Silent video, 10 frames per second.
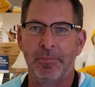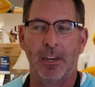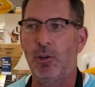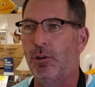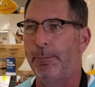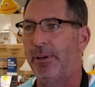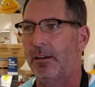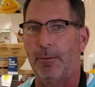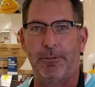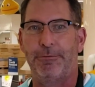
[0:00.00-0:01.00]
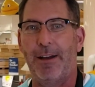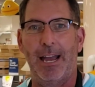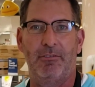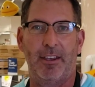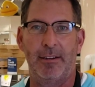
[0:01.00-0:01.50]
you can pick up for
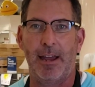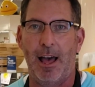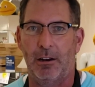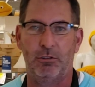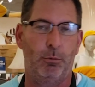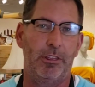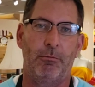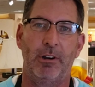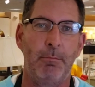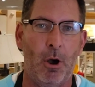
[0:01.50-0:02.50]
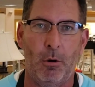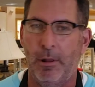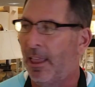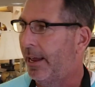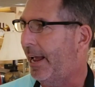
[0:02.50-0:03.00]
$5, $10 with a remote.
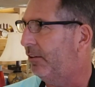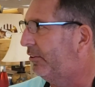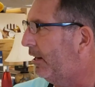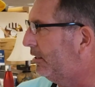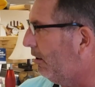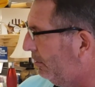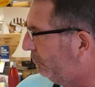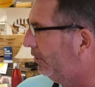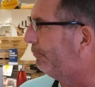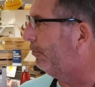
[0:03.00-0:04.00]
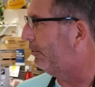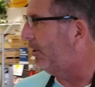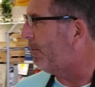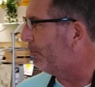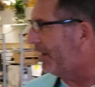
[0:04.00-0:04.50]
Ask at a yard sale for the remote.